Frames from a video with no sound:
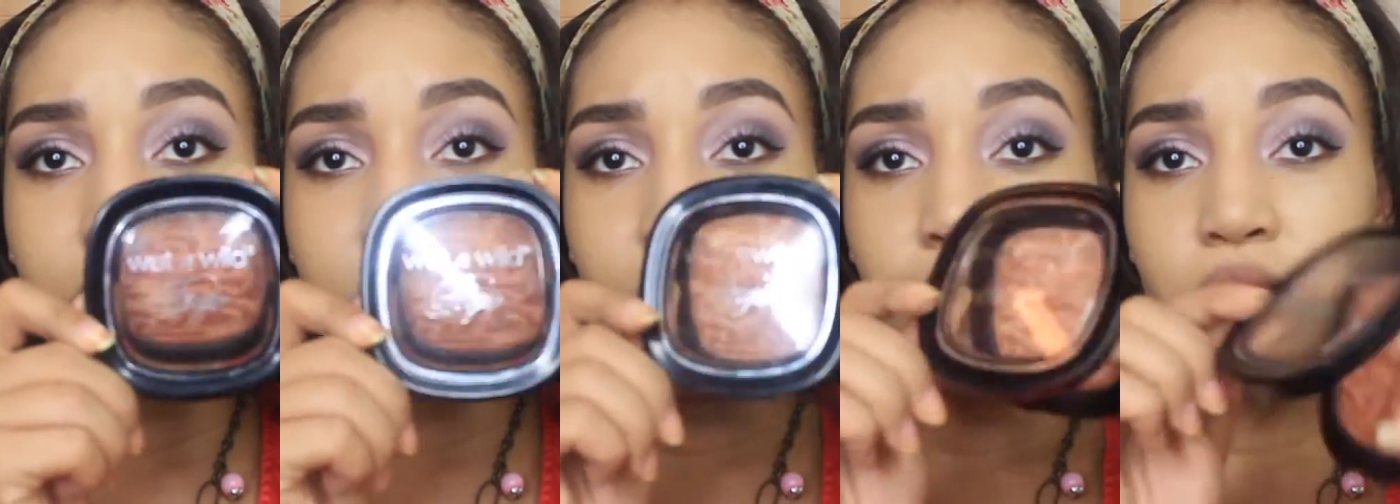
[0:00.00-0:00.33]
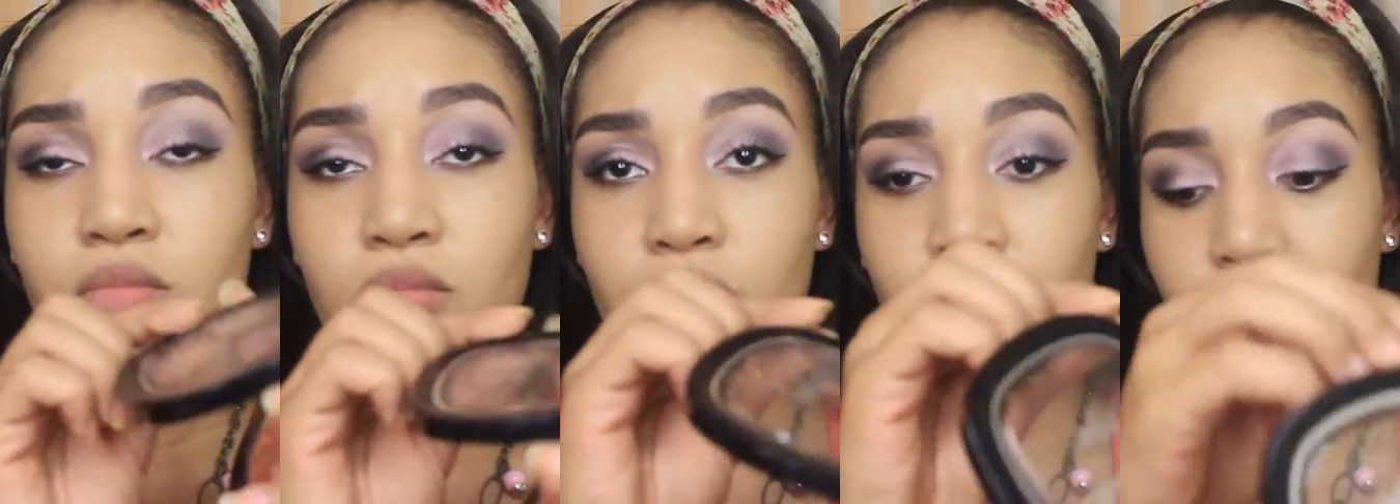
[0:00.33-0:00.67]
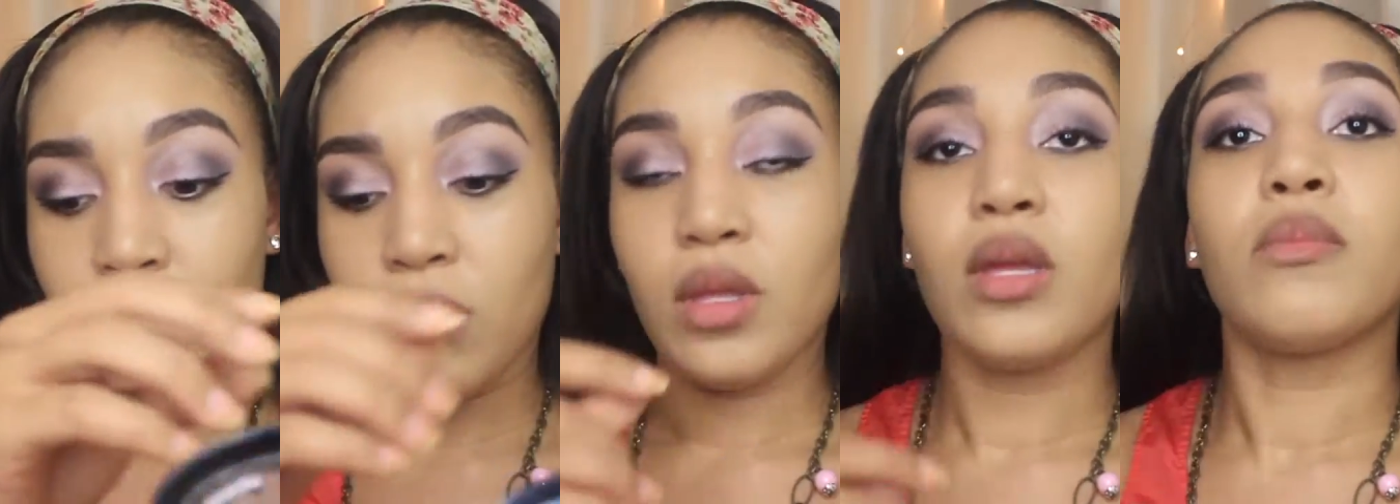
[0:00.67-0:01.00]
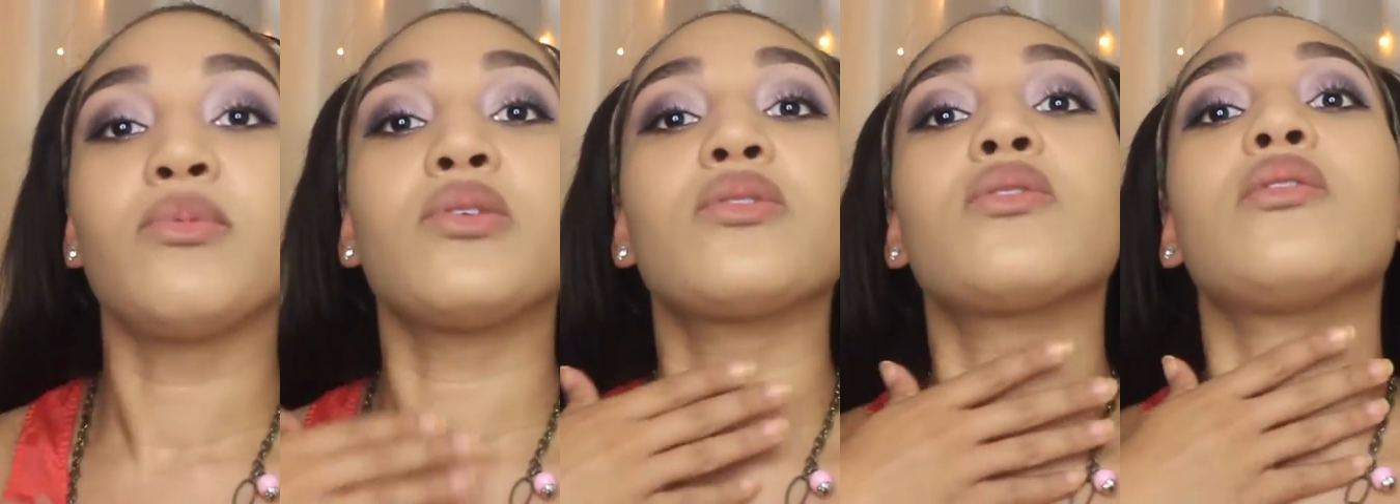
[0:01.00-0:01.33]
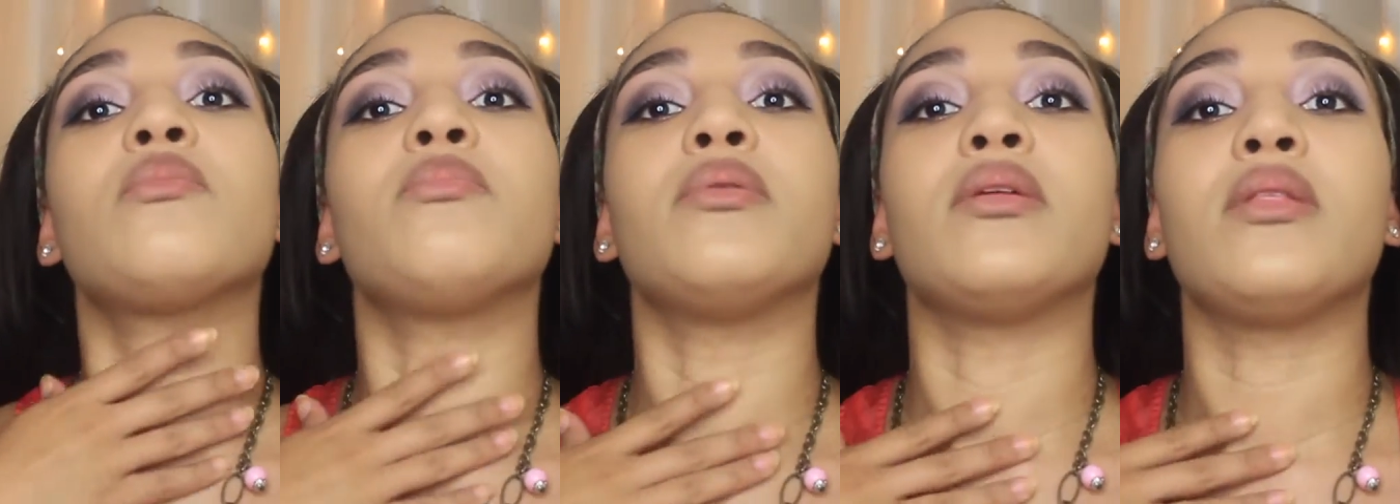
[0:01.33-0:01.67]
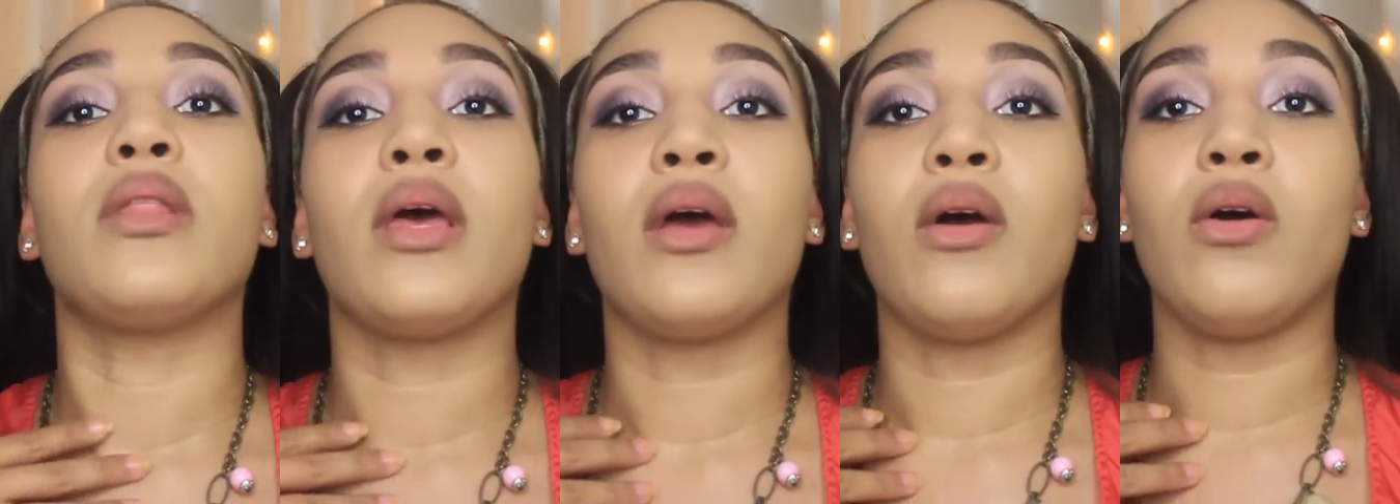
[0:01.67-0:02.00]
I'm going to be using the Wet n
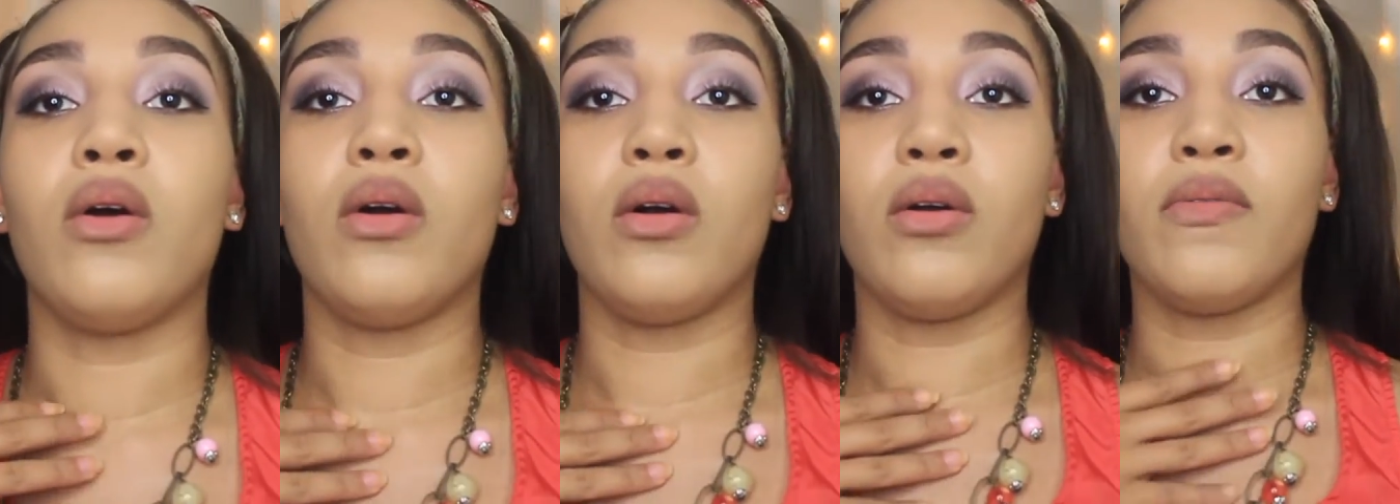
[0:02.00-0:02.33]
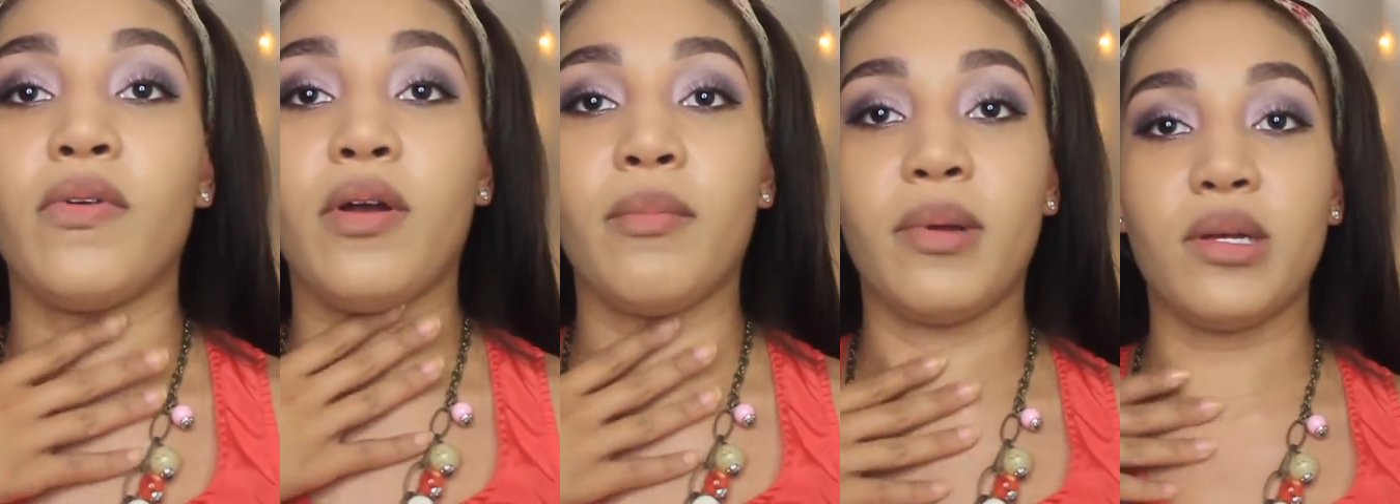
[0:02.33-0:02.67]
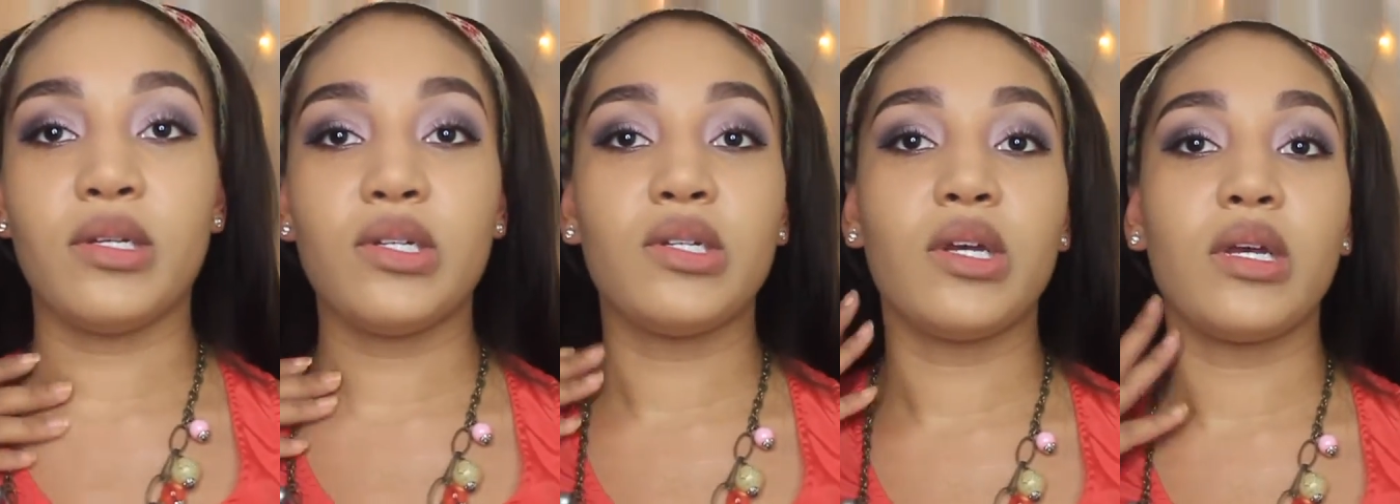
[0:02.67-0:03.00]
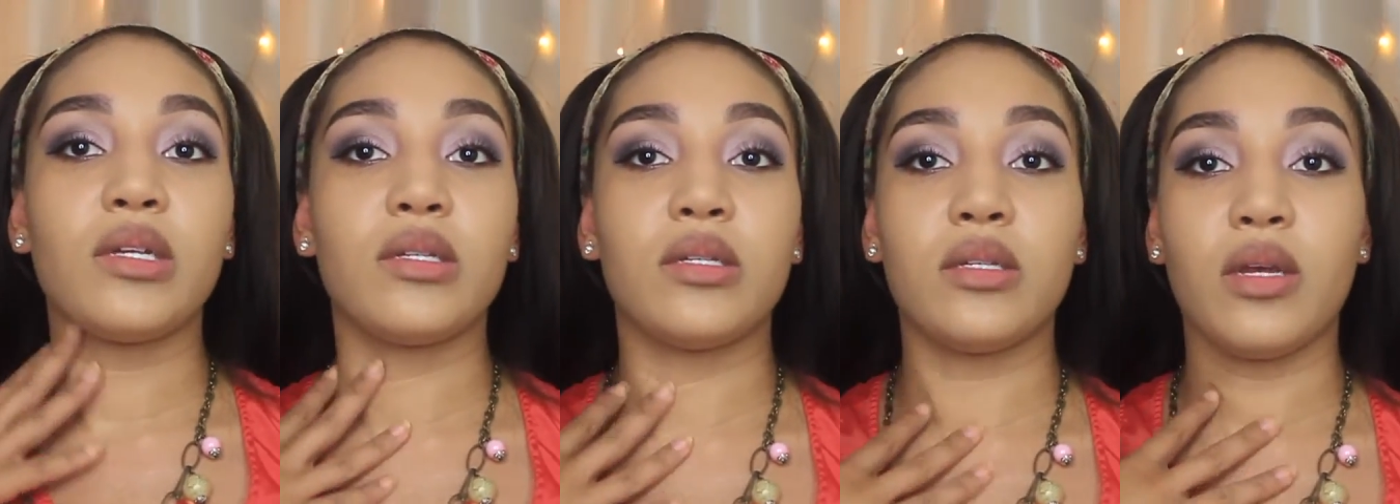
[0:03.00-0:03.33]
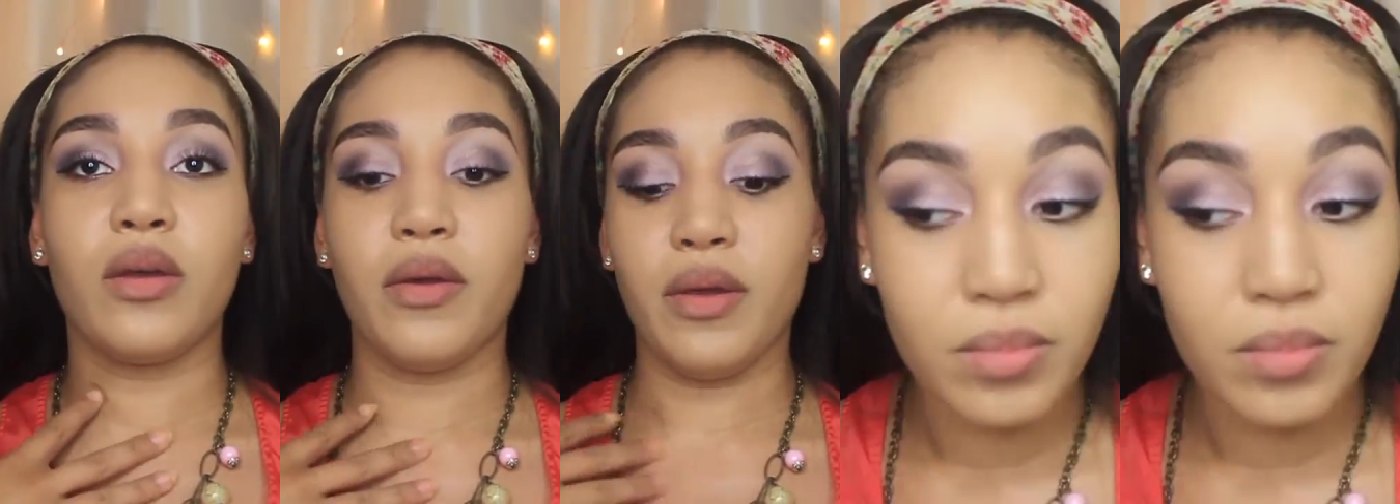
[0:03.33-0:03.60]
Wild Fergie Collection